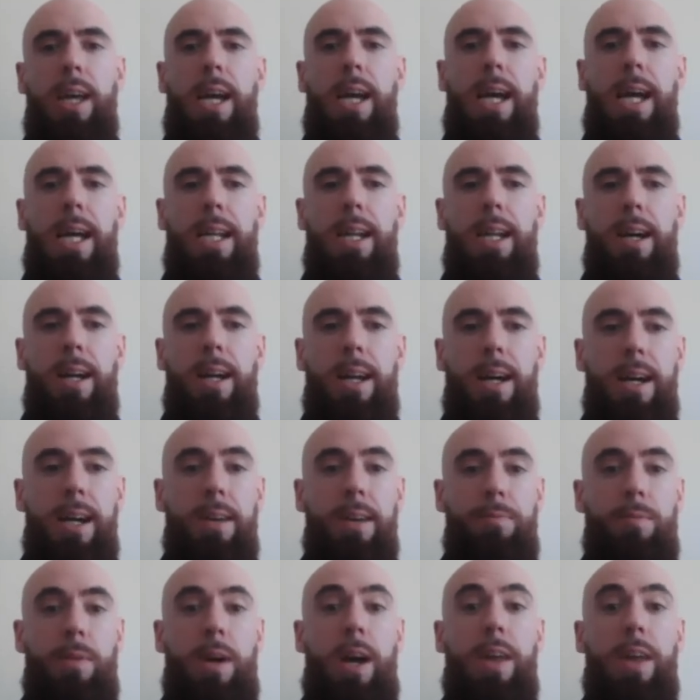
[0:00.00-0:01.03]
And I
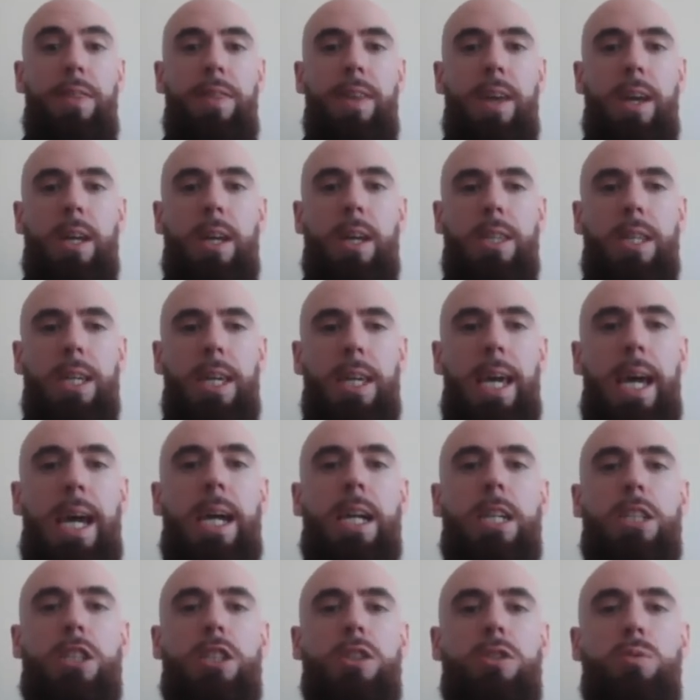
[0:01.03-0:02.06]
think that
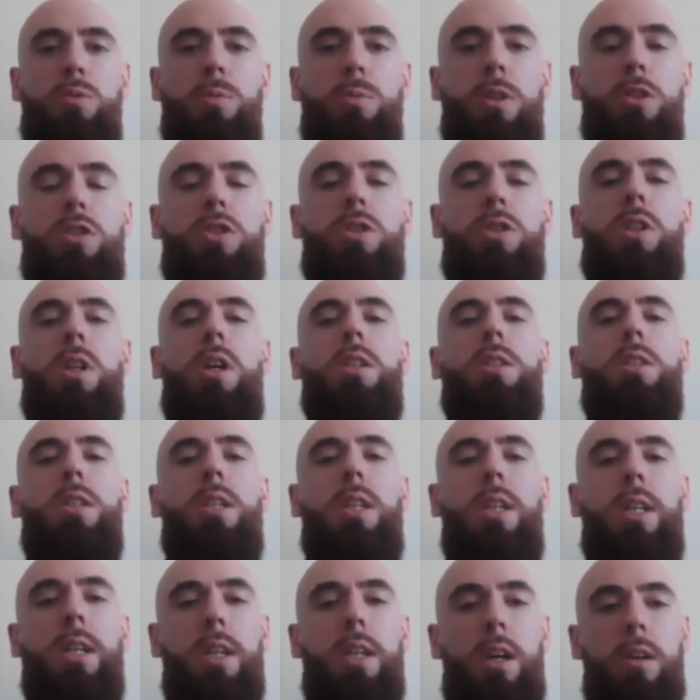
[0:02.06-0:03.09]
cash is almost
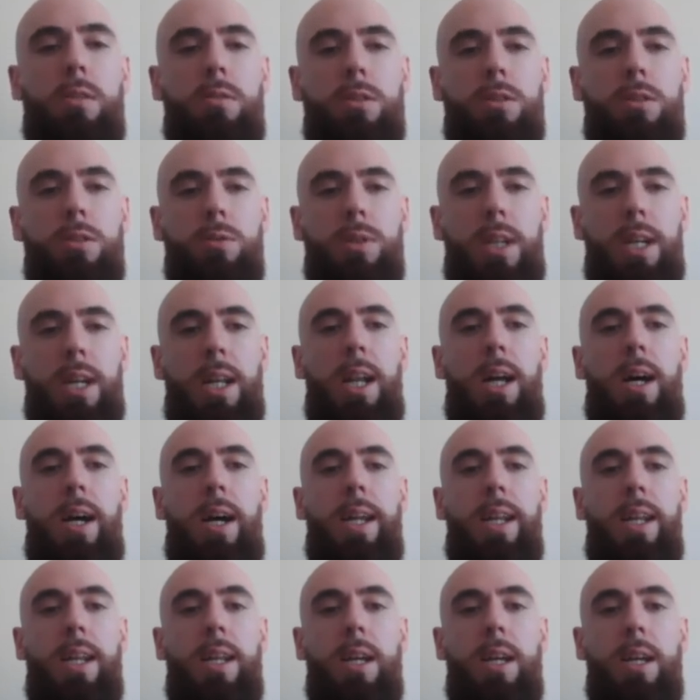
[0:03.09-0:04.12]
certainly going to
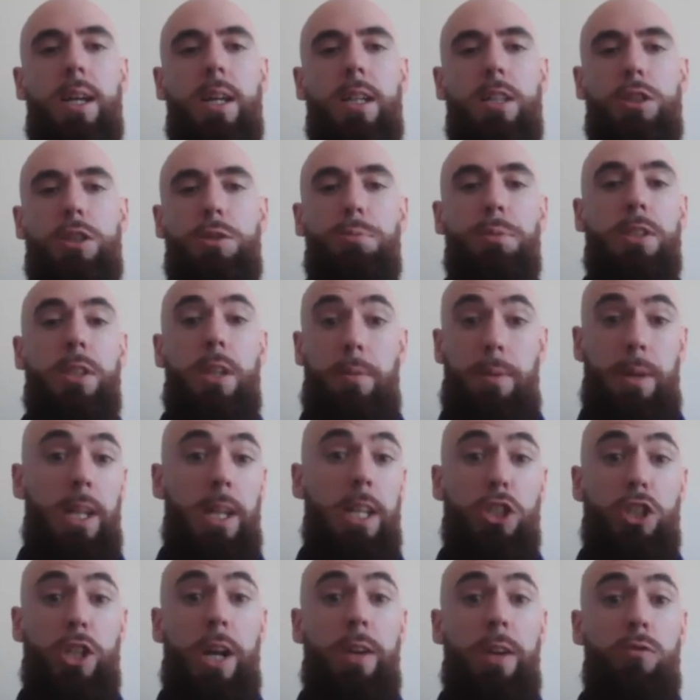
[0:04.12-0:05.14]
decline,
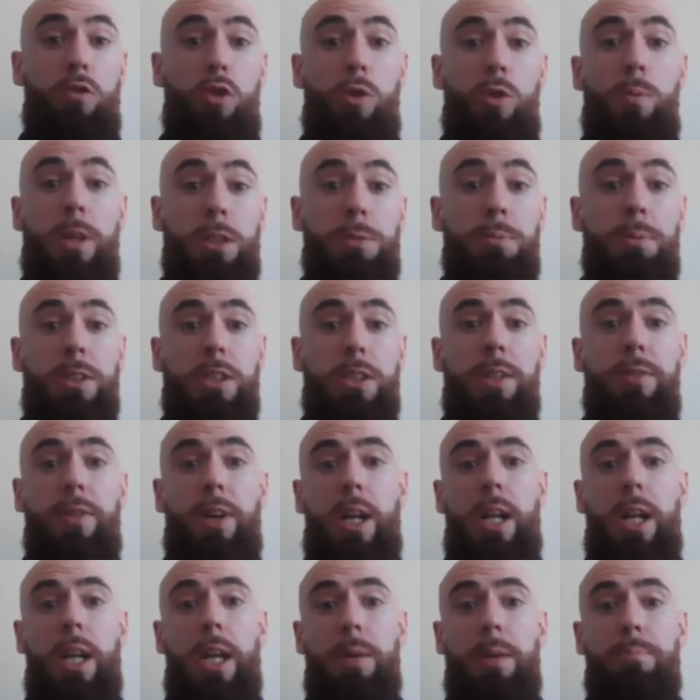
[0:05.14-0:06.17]
in general, but
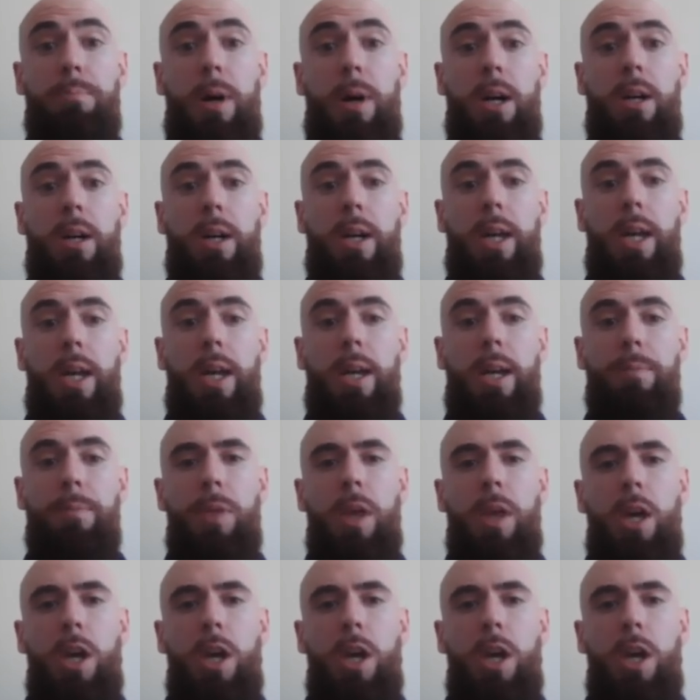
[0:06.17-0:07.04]
specifically in parking.